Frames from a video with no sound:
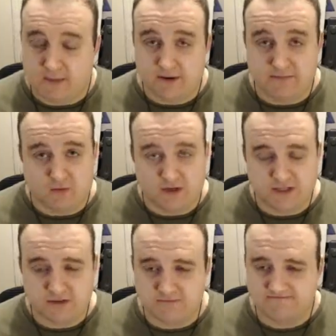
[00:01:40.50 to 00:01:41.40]
in my
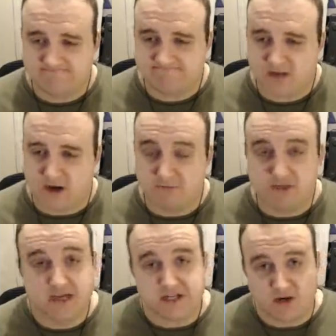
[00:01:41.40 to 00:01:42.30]
Weasel. I'm
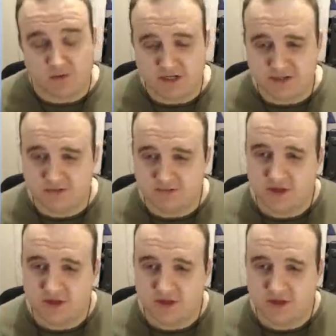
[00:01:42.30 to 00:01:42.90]
chasing a Weasel,